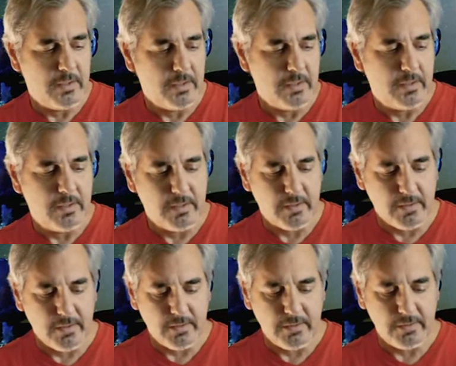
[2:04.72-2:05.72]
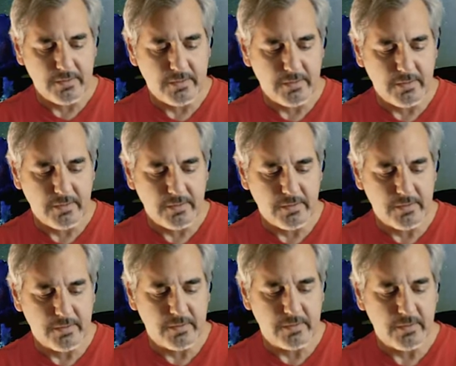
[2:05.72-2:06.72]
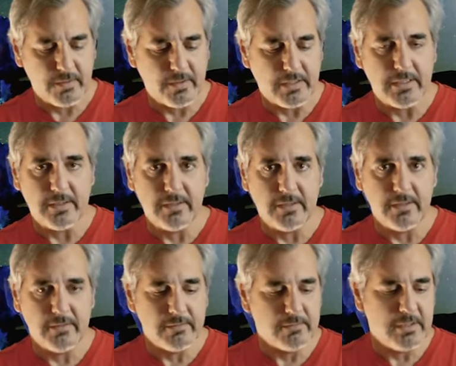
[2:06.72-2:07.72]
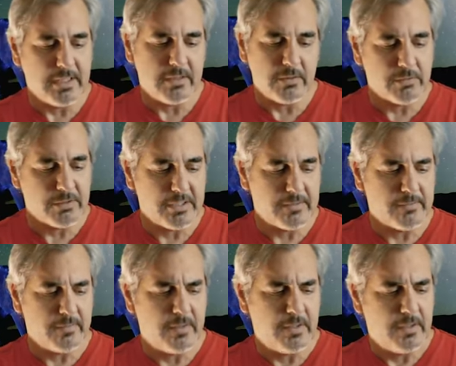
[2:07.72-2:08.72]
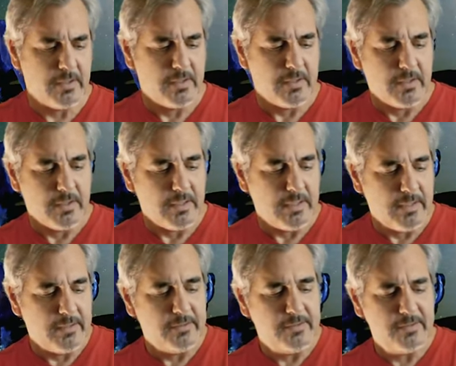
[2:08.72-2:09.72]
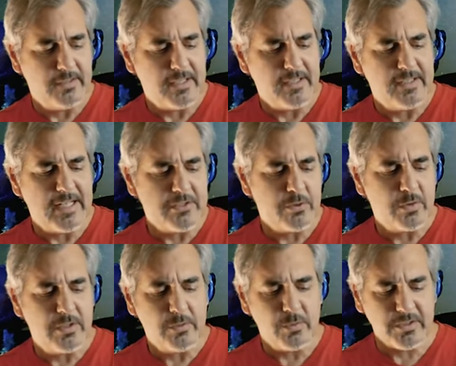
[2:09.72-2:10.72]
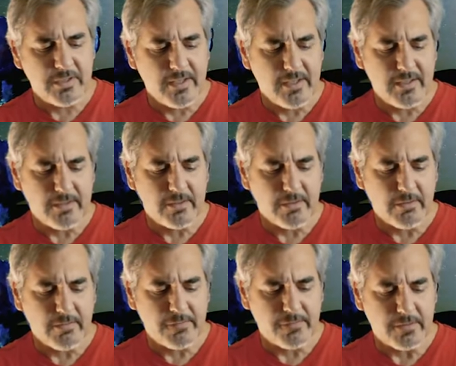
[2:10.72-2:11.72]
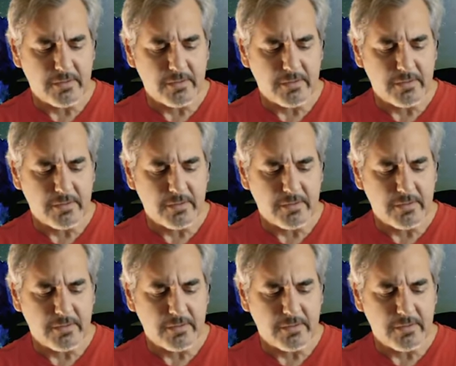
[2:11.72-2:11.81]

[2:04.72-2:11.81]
and this is kind of yellow green, and this is kind of natural with a hint of